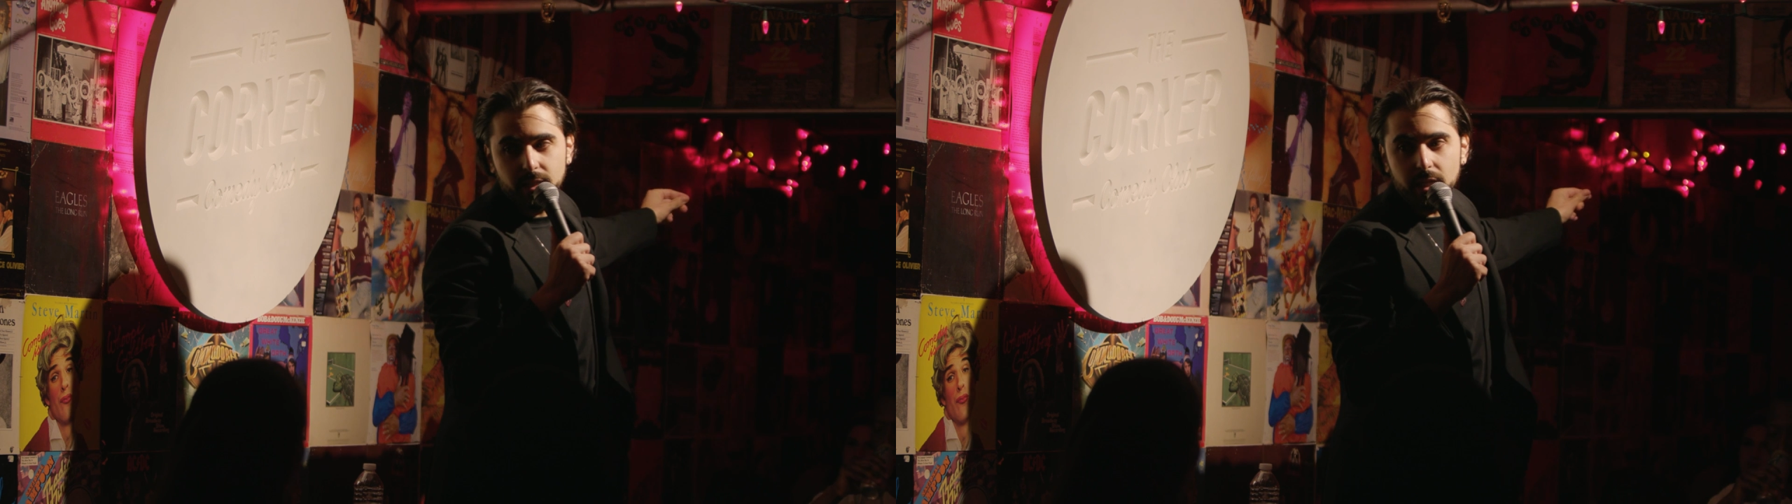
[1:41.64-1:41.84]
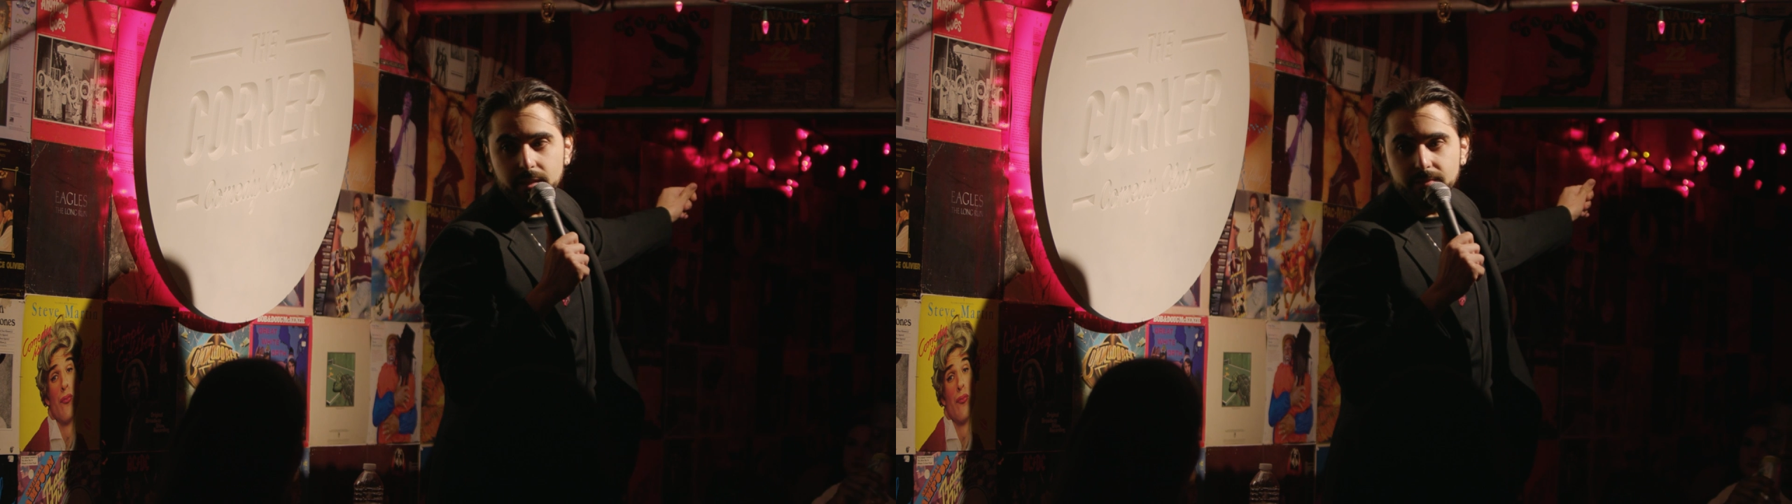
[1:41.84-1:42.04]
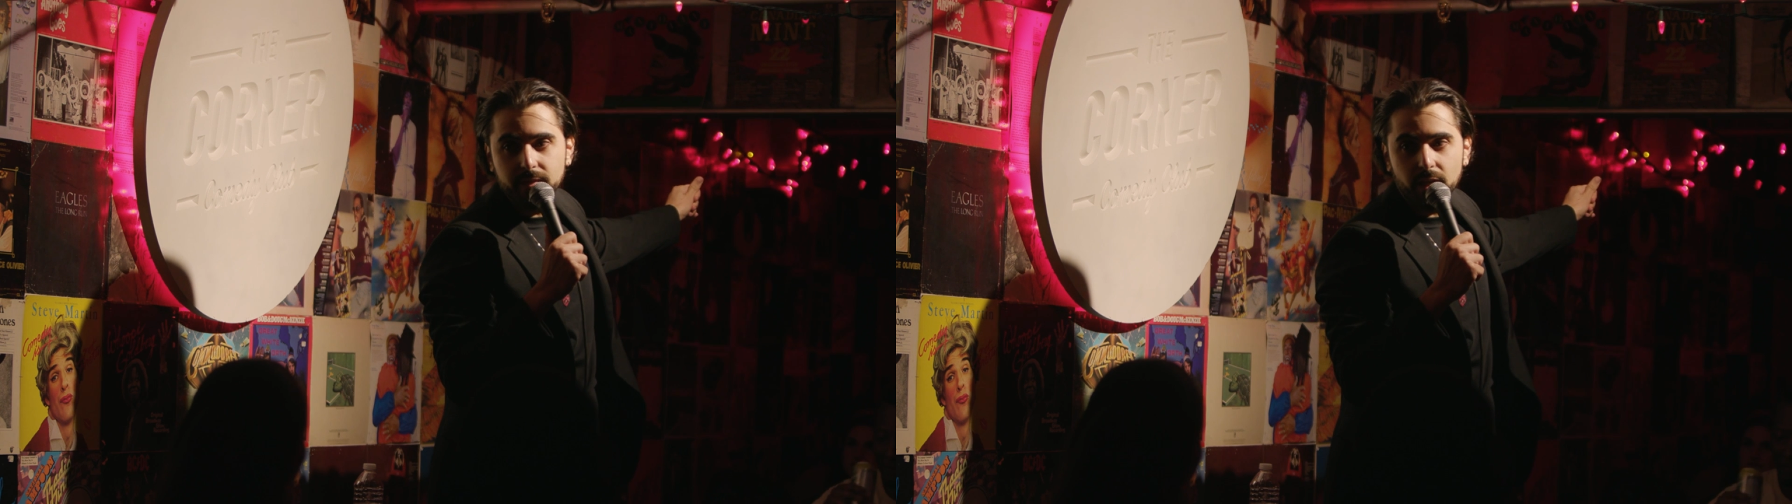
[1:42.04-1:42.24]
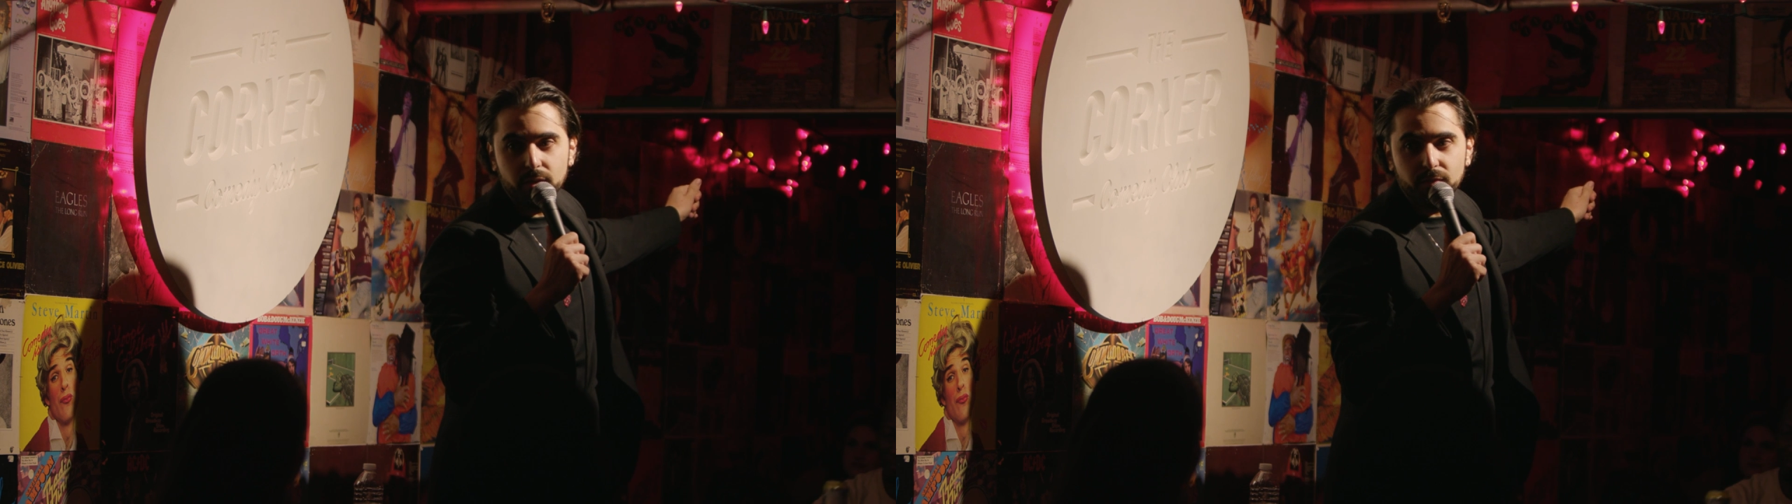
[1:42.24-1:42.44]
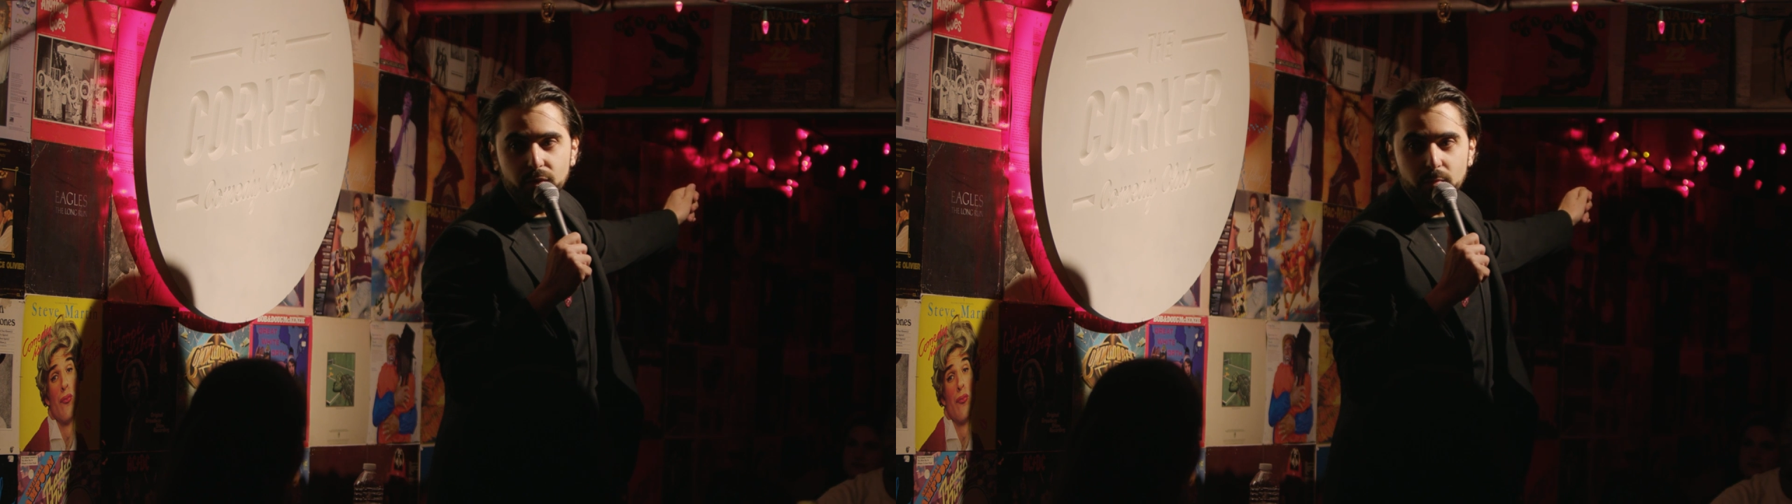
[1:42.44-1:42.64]
Yeah,
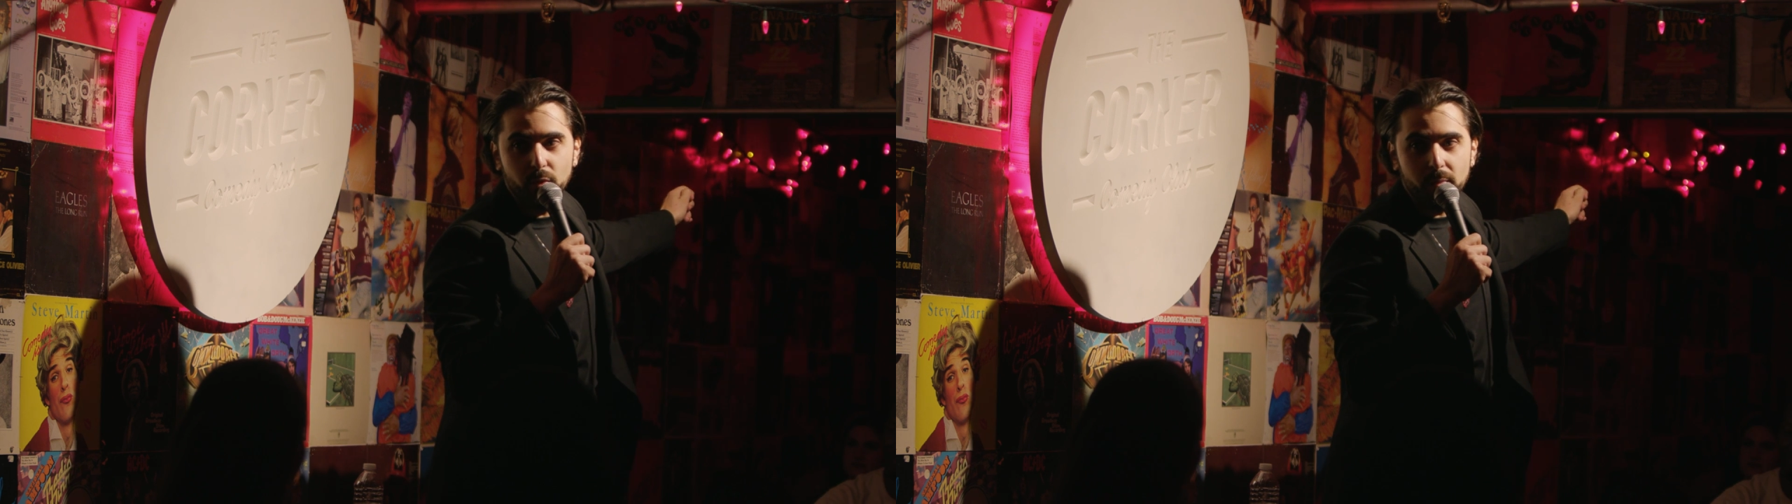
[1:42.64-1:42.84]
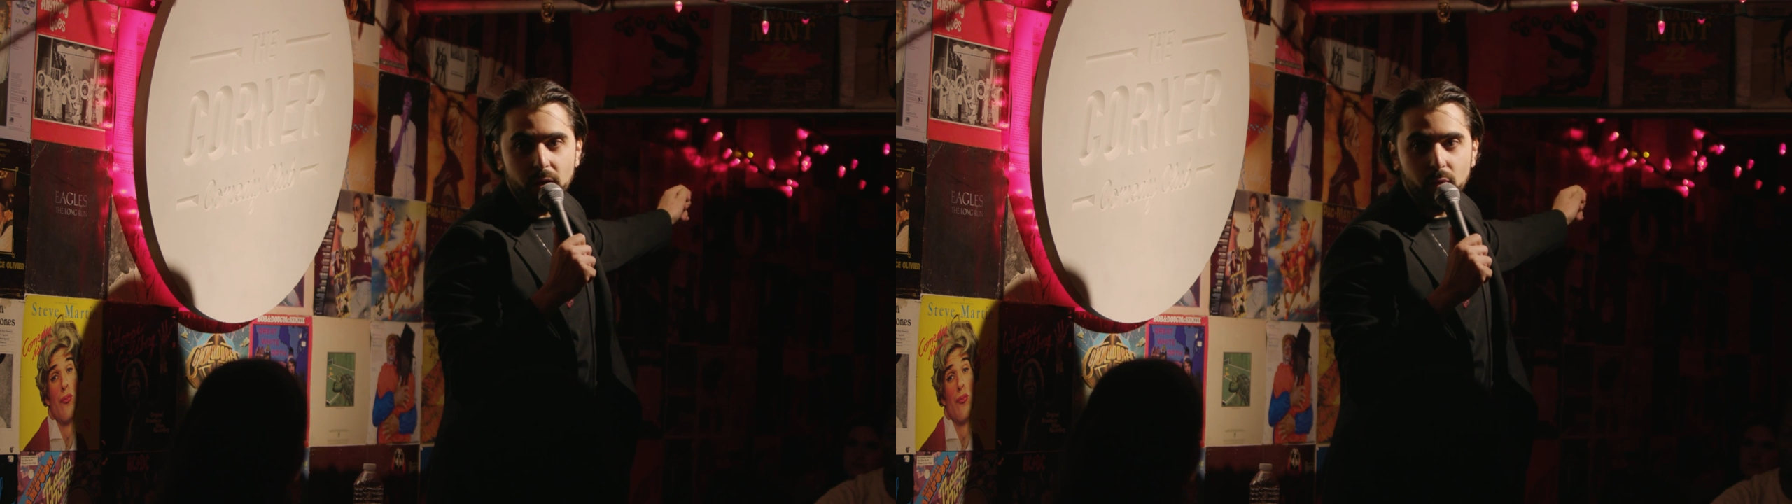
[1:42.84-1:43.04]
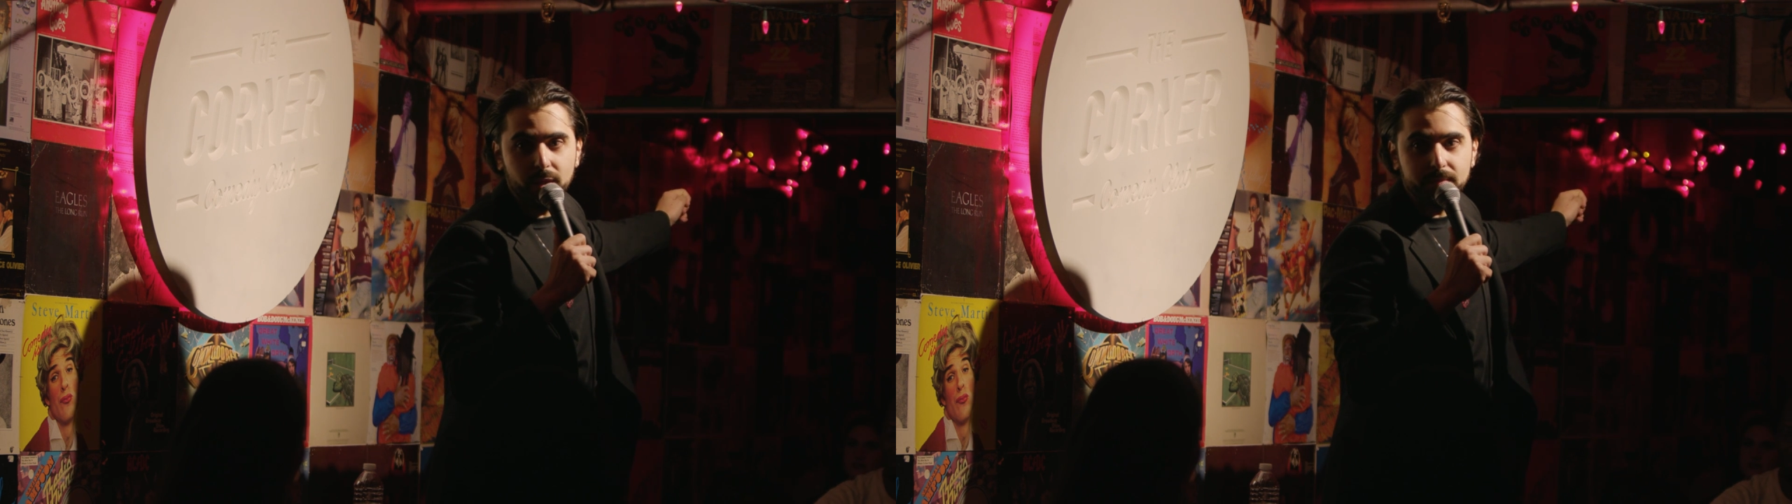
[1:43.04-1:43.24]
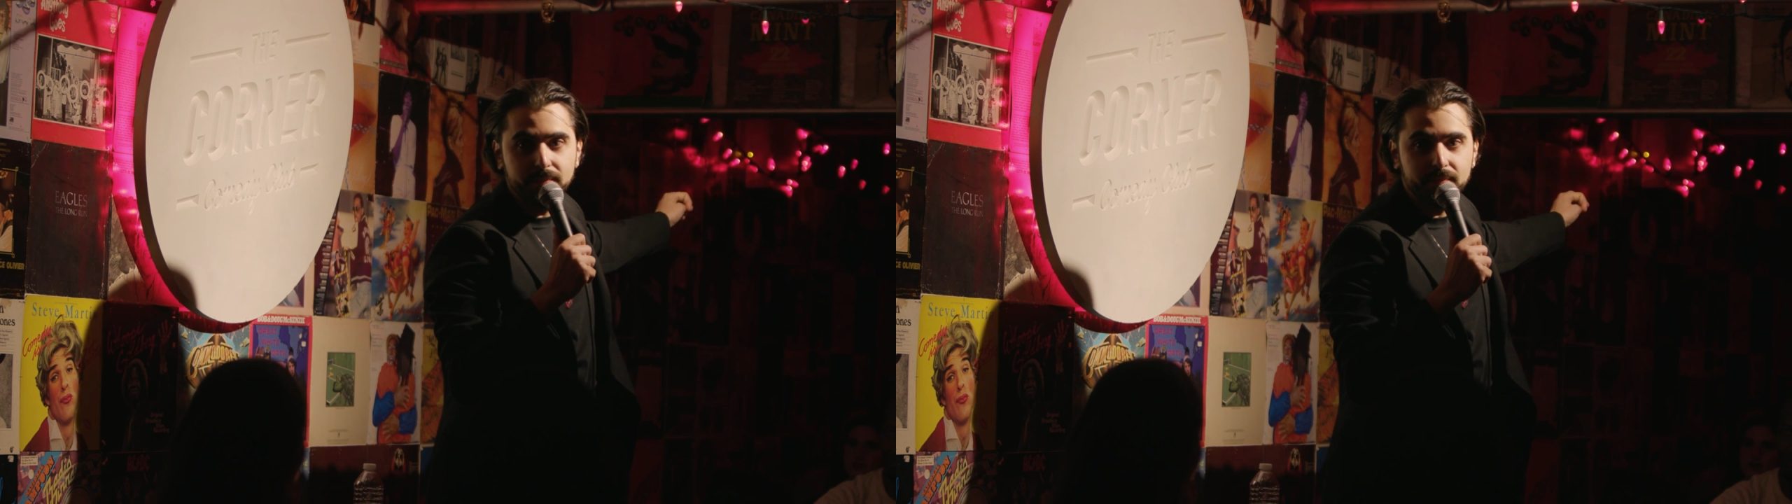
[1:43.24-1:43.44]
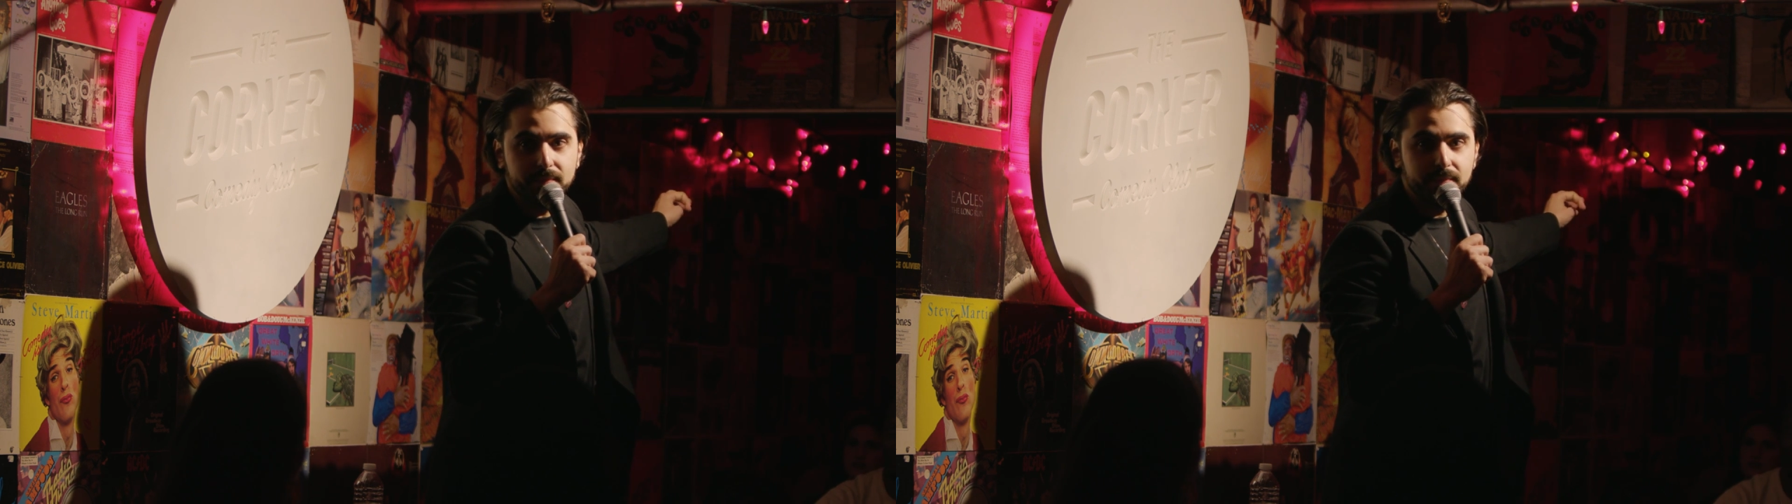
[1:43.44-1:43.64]
not good for your boy Marwan.